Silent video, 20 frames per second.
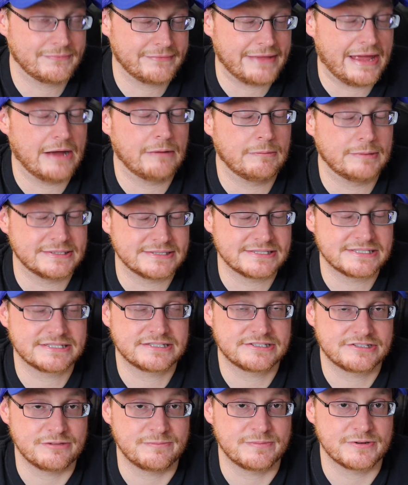That was
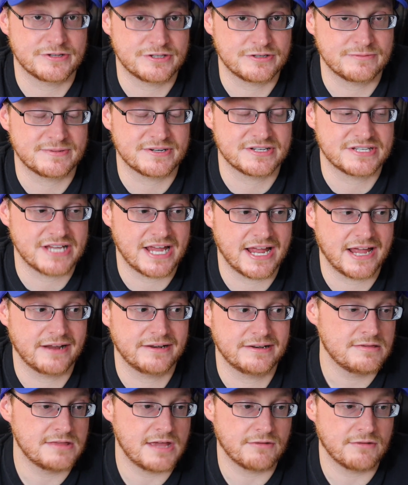super, super sad.